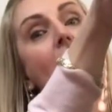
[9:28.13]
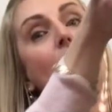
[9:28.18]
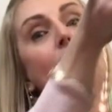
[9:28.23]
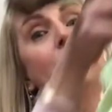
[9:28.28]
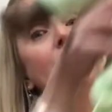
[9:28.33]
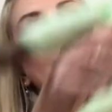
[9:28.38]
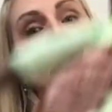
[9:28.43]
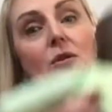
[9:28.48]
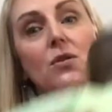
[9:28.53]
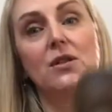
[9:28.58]
up
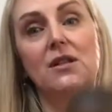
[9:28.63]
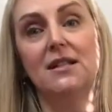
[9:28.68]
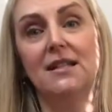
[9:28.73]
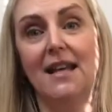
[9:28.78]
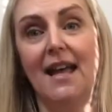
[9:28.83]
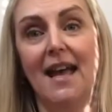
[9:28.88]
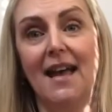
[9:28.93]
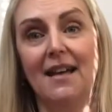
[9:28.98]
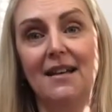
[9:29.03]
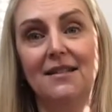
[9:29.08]
nor
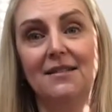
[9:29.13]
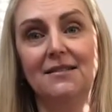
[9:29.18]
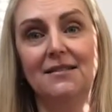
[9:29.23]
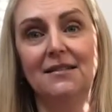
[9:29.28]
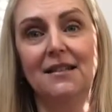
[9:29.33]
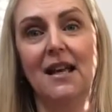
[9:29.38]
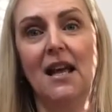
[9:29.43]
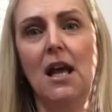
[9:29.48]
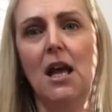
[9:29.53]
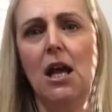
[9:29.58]

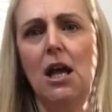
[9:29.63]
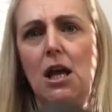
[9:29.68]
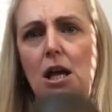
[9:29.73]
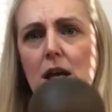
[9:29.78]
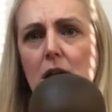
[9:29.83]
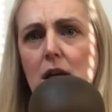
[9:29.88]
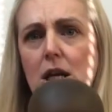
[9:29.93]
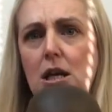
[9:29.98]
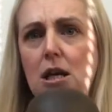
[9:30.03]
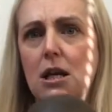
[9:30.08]
down.
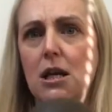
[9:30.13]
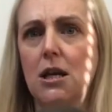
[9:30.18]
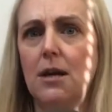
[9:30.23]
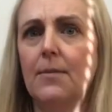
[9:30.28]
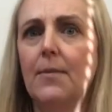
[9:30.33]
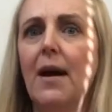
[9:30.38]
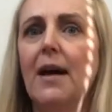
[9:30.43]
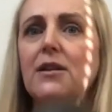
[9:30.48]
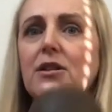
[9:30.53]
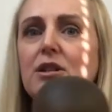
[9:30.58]
He
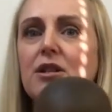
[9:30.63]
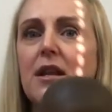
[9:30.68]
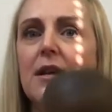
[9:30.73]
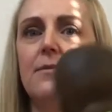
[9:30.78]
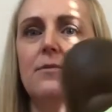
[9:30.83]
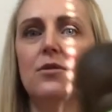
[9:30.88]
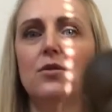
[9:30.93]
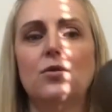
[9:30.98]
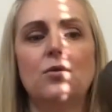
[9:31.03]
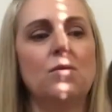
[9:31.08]
marched
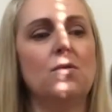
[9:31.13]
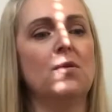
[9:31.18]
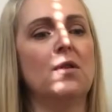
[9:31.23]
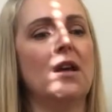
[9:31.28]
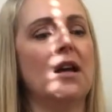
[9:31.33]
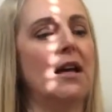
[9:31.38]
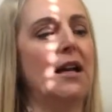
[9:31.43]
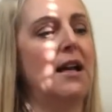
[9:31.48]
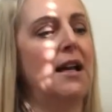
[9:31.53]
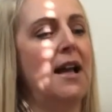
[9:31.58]
them to
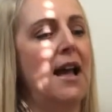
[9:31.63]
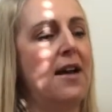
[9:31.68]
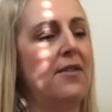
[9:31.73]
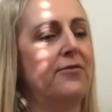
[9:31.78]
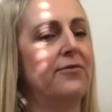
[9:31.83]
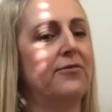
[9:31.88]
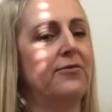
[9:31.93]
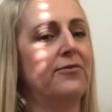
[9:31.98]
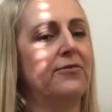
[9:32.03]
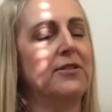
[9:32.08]
the left.